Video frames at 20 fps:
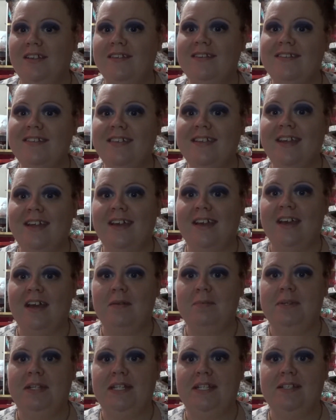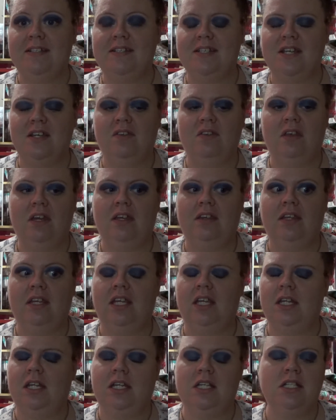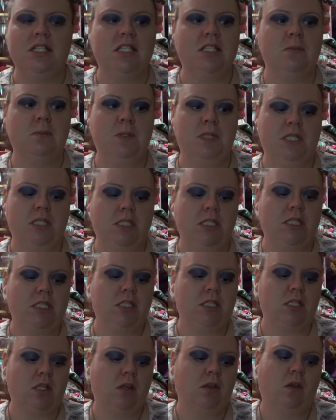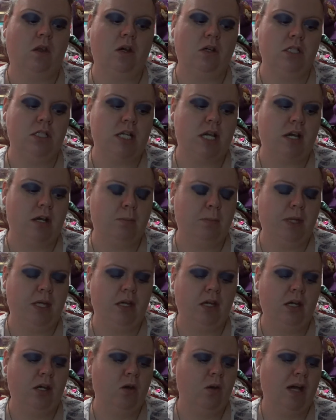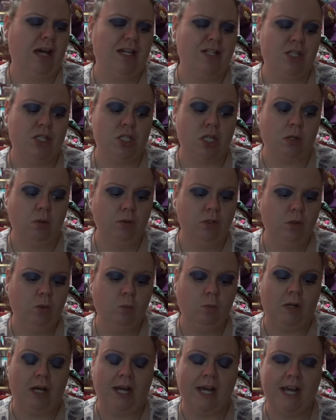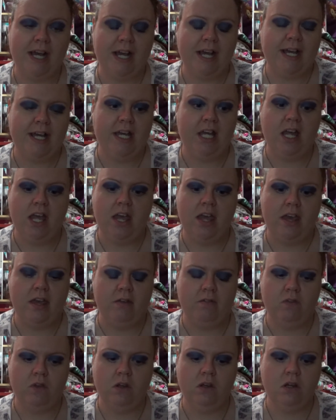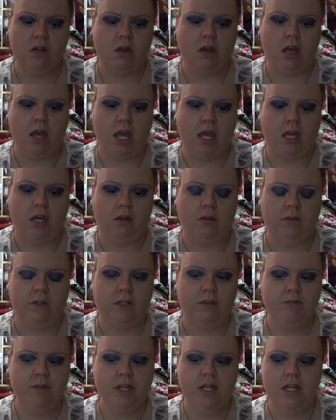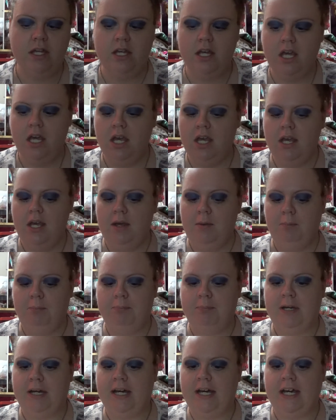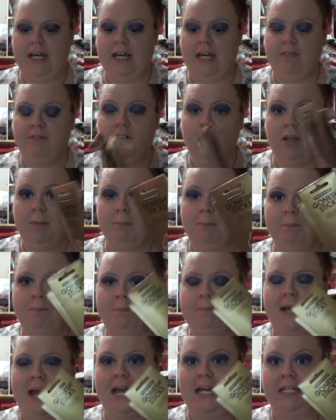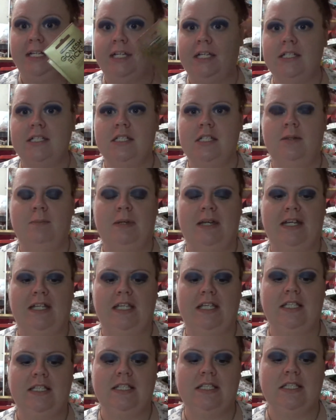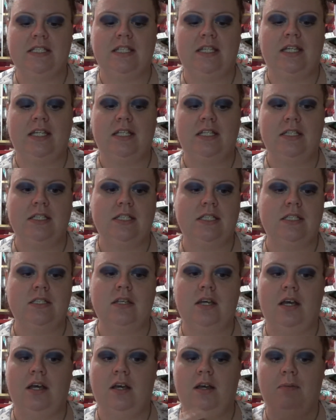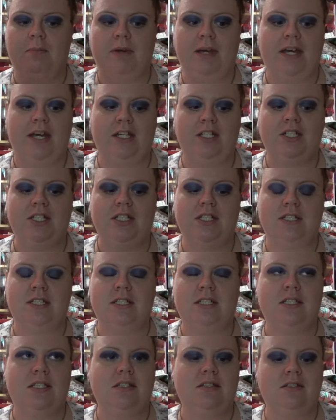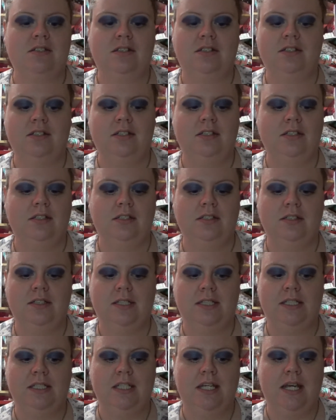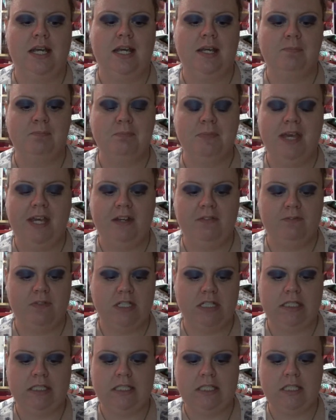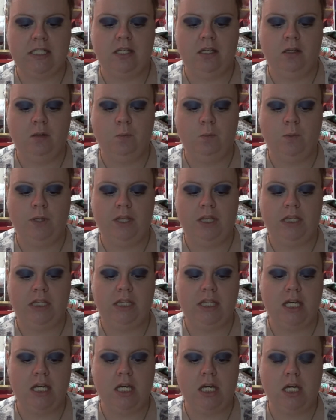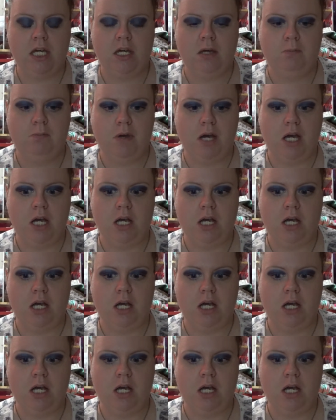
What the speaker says: thing that I have been into lately, and I used to be into this a long time ago. I don't know why I ever got out of it. But I have gotten back into my incense. I just manifesting with them.